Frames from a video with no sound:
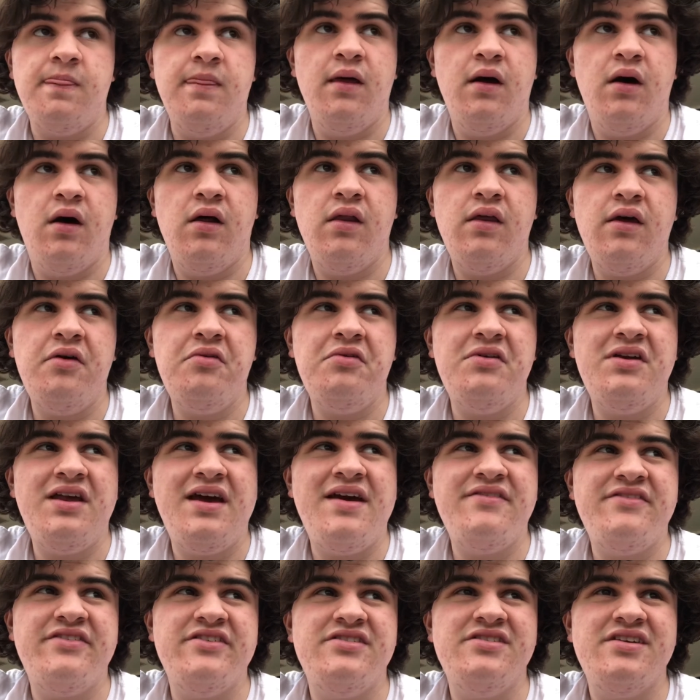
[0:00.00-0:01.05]
All I would have
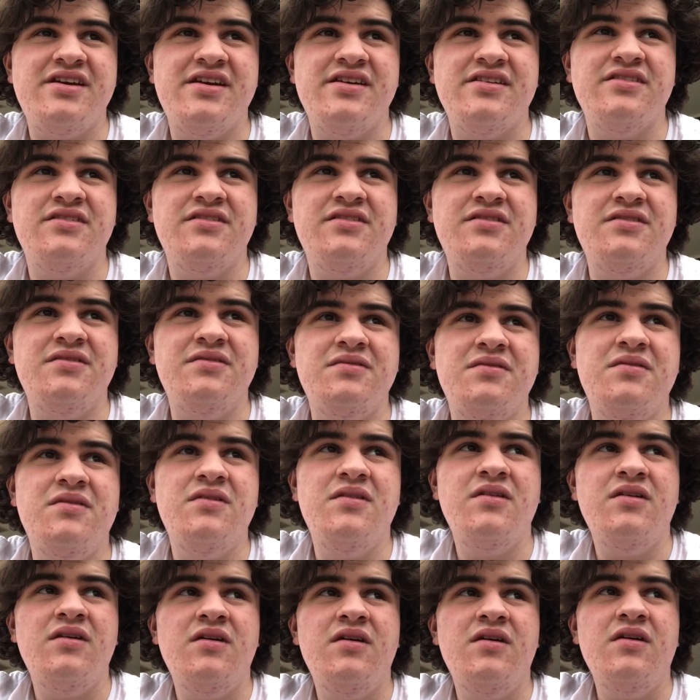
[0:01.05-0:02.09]
to say is
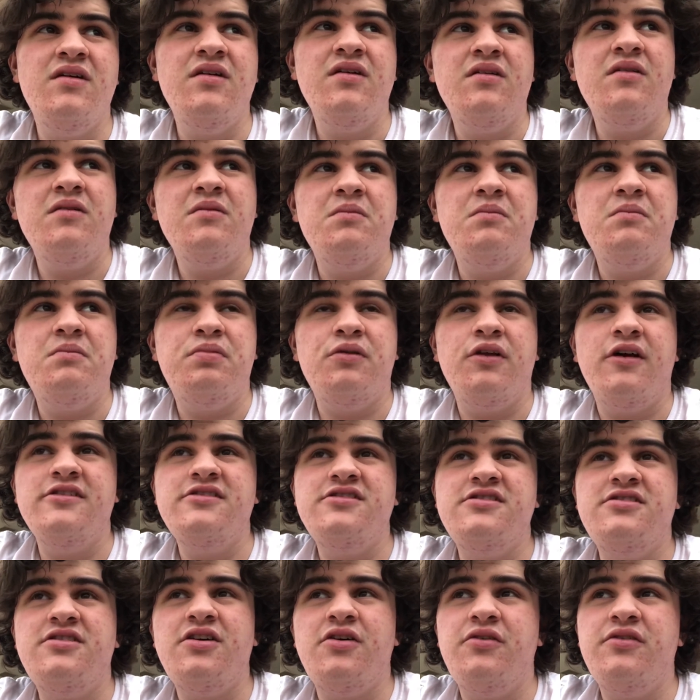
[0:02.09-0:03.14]

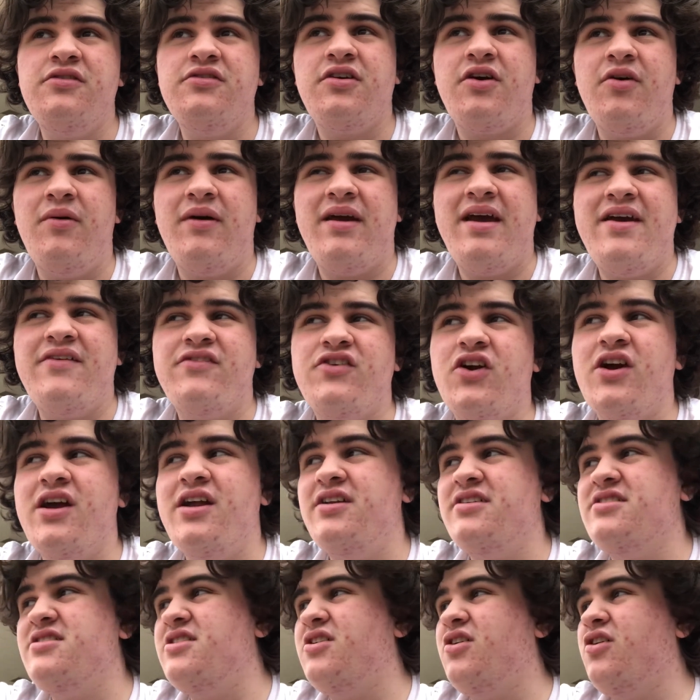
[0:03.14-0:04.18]
Bloodstone is going after
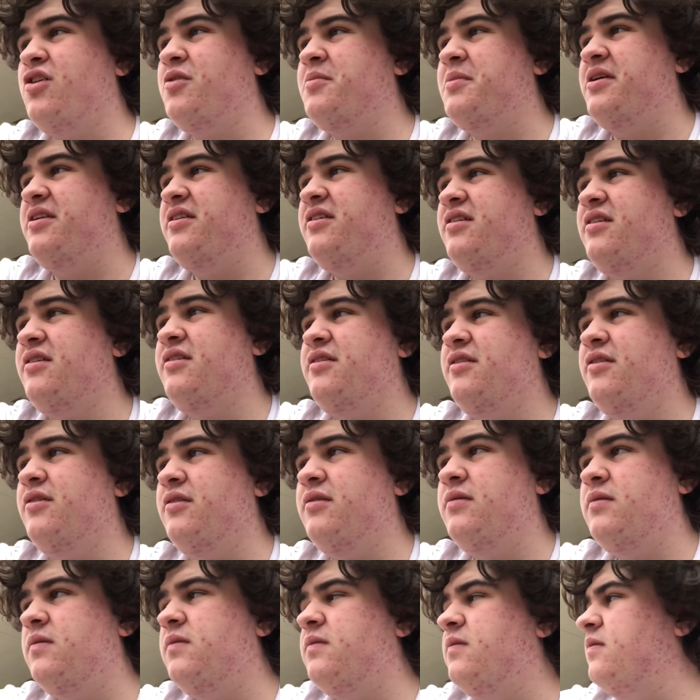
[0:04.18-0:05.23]
Innocent Armin.
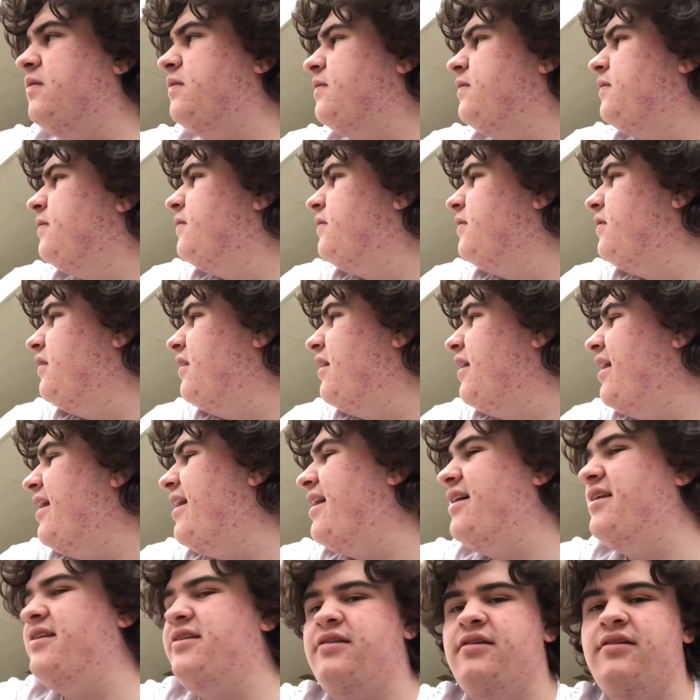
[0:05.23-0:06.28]

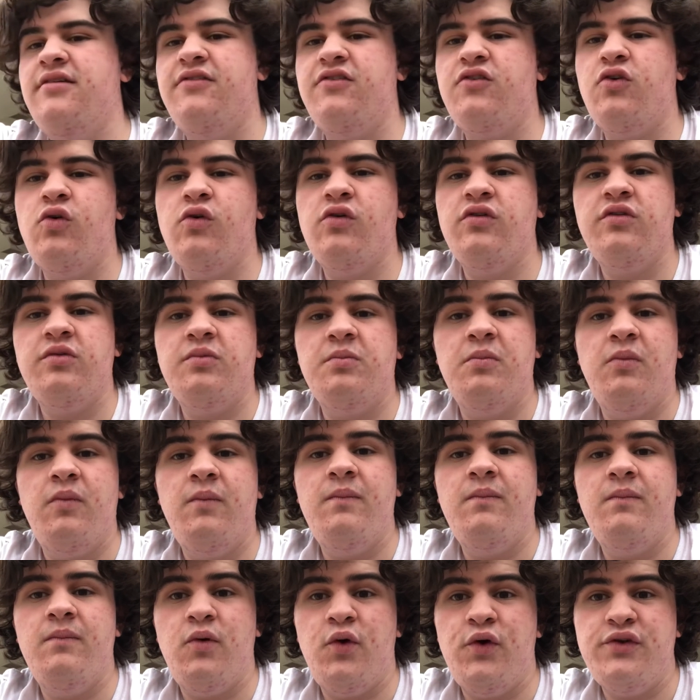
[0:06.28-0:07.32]
And, of course,
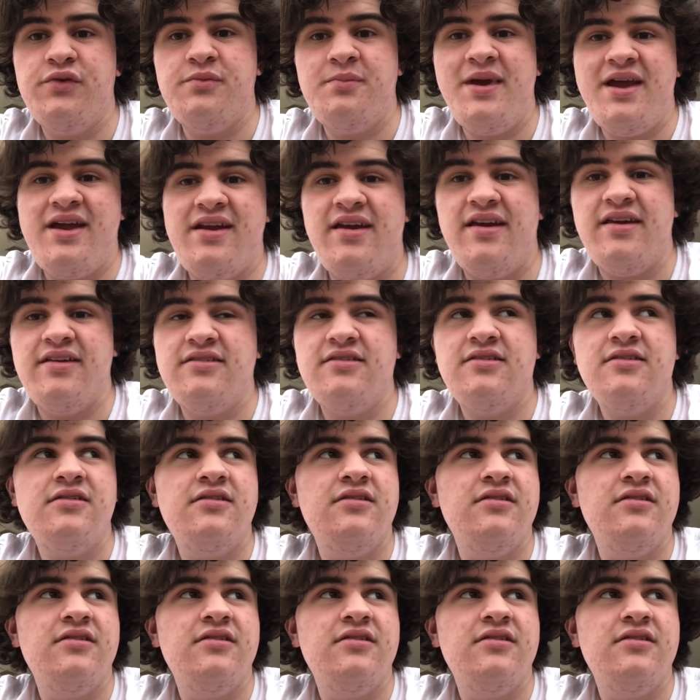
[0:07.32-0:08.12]
Moist Mayonnaise.